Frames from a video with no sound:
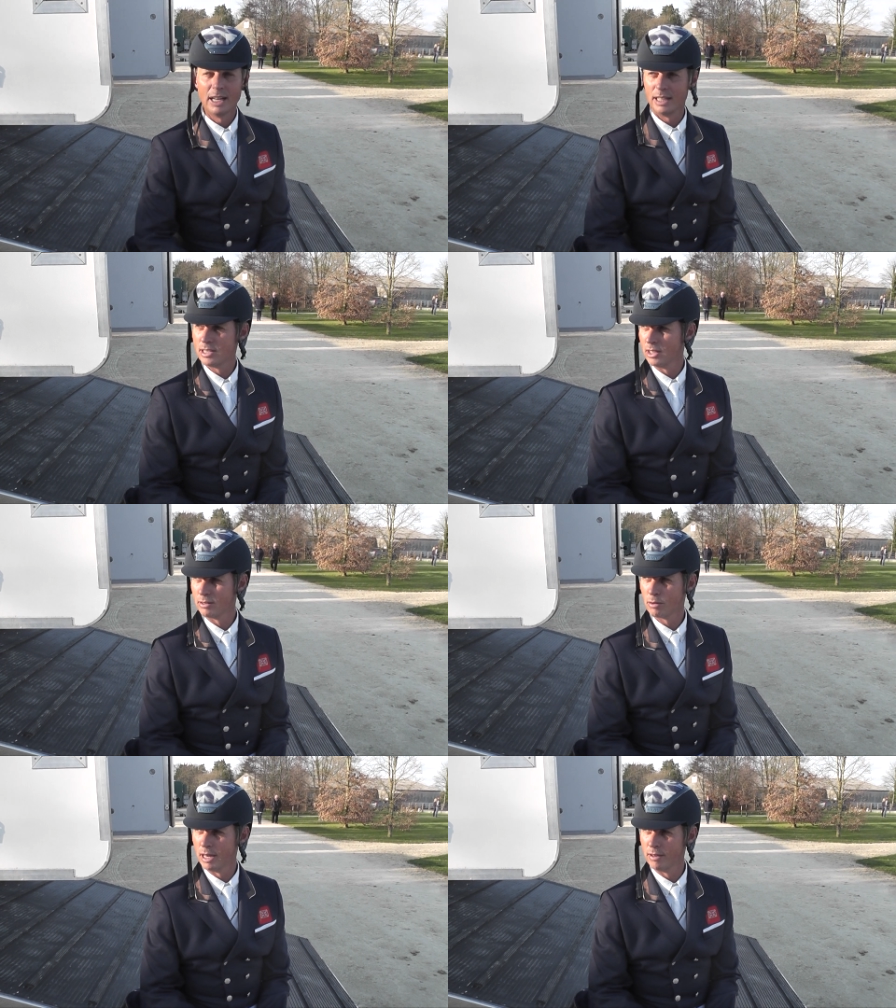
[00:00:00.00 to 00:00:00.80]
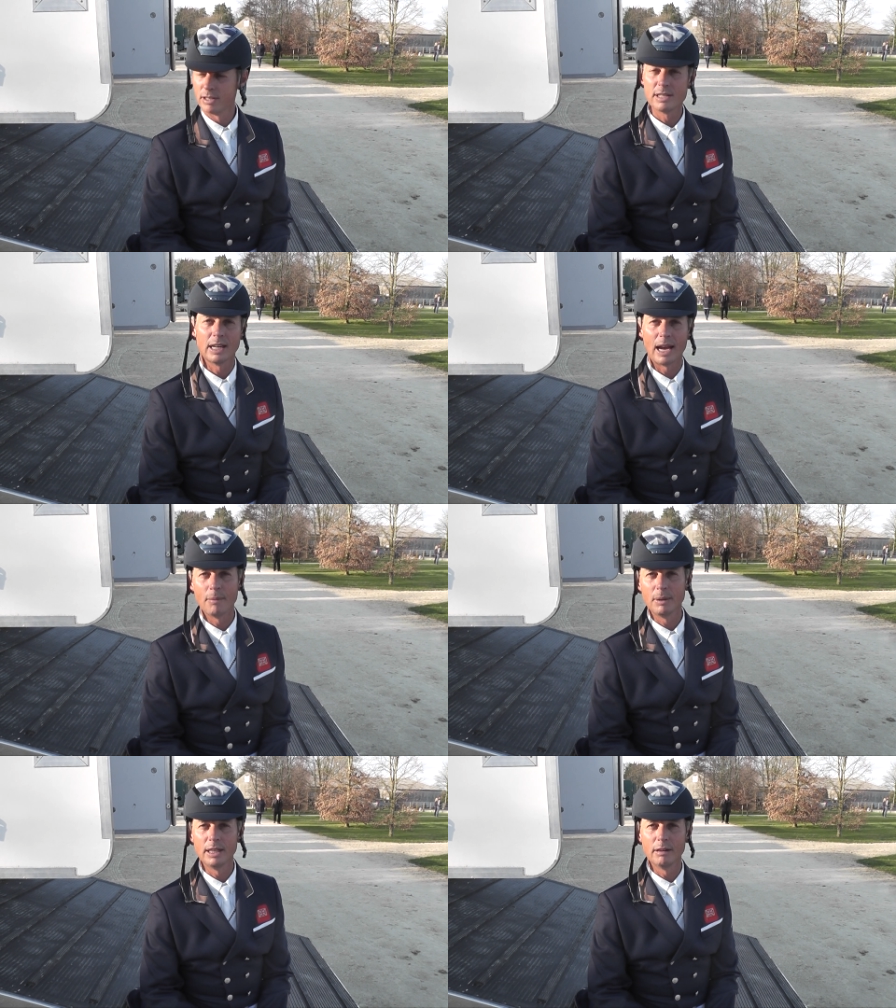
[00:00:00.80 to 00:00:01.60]
It took three of us to get
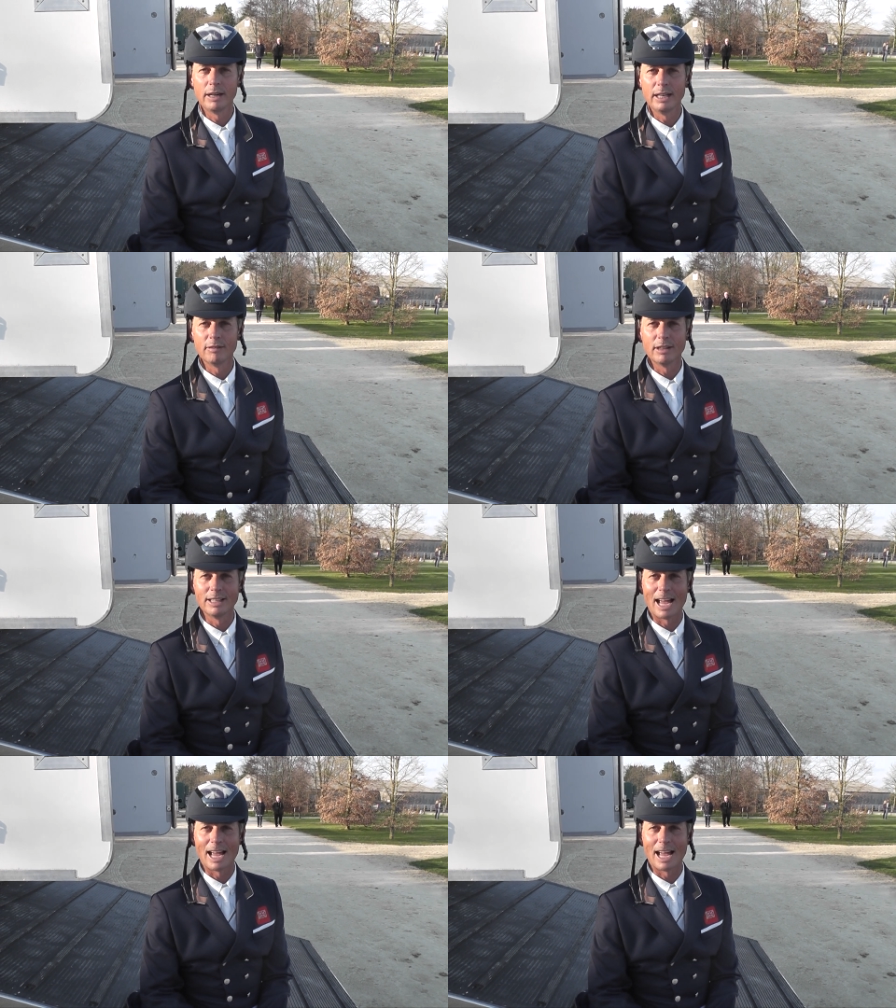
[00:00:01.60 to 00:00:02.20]
him in the arena at the